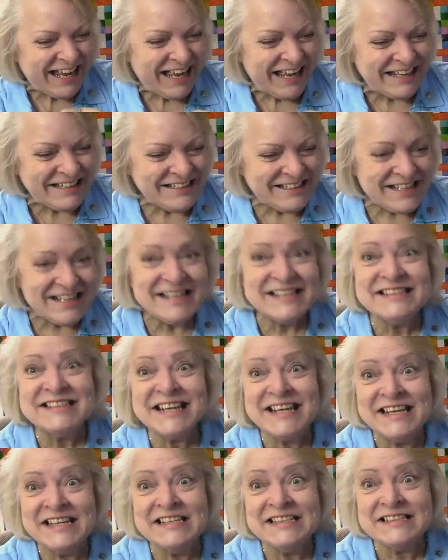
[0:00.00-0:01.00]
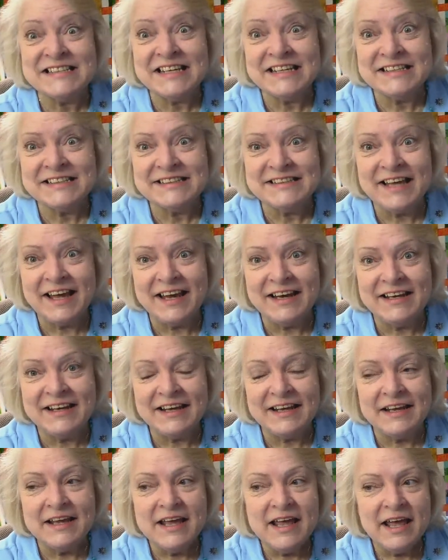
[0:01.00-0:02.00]
and this is
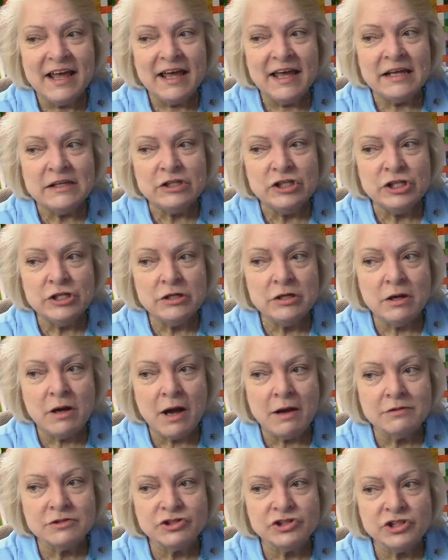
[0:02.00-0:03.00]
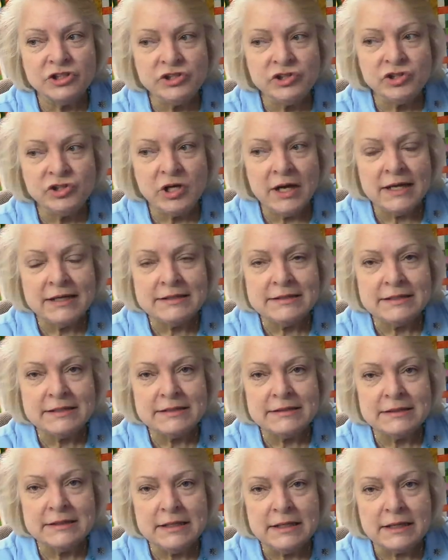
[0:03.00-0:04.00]
exciting. And you know, I was just trying to
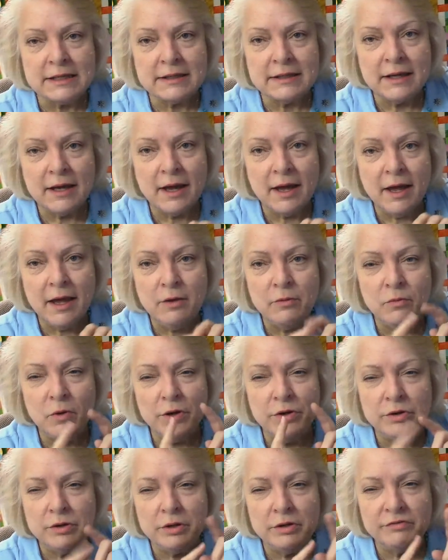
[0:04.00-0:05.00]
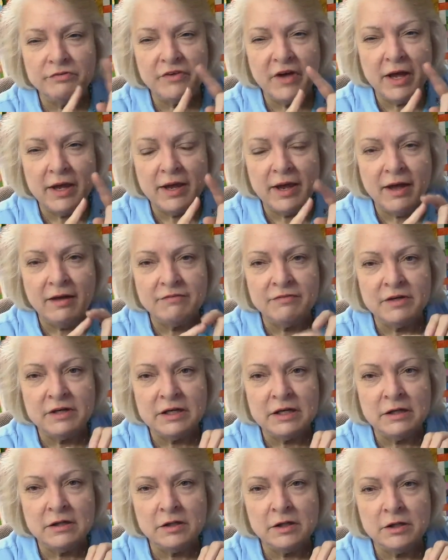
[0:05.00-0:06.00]
think. I wonder if I have
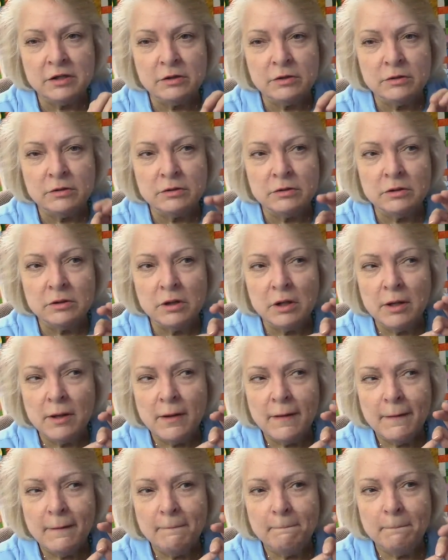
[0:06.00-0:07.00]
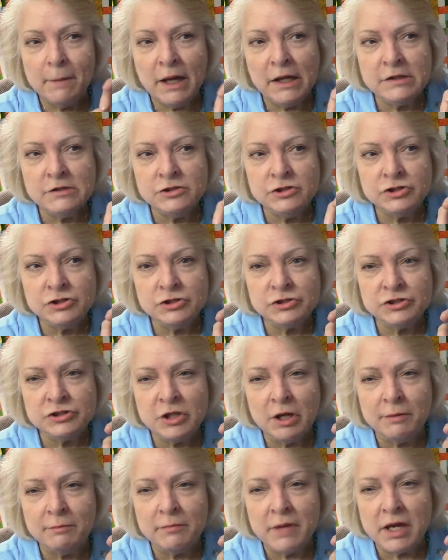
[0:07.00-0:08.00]
any little buttons or
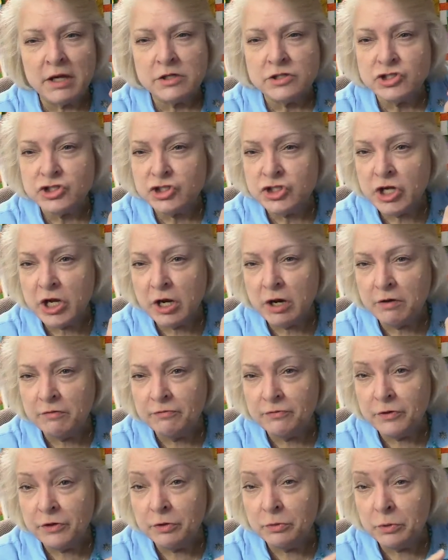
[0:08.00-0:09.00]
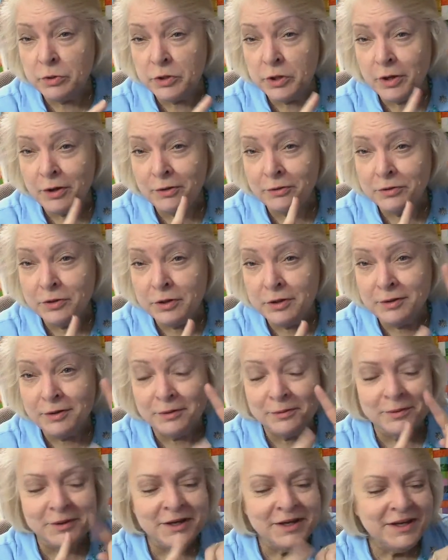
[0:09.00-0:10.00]
something I could share a few with y'all
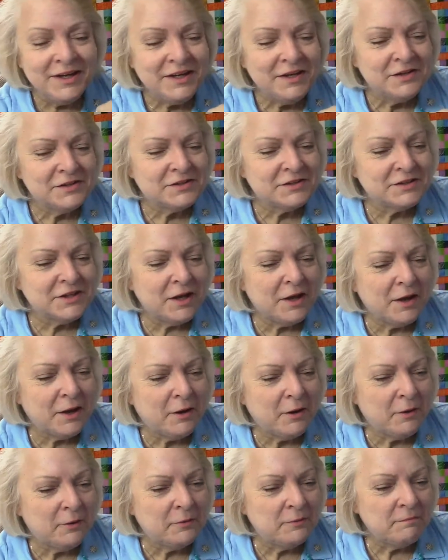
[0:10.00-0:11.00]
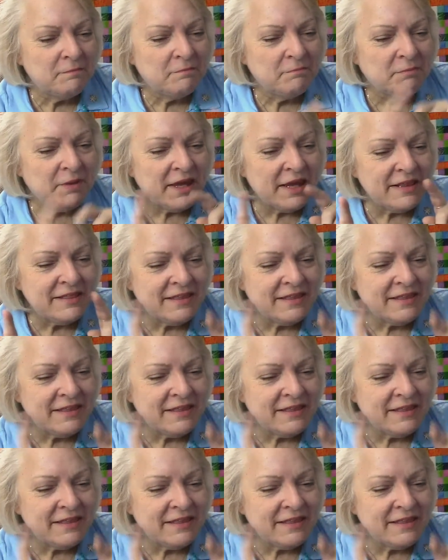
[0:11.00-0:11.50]
too. So be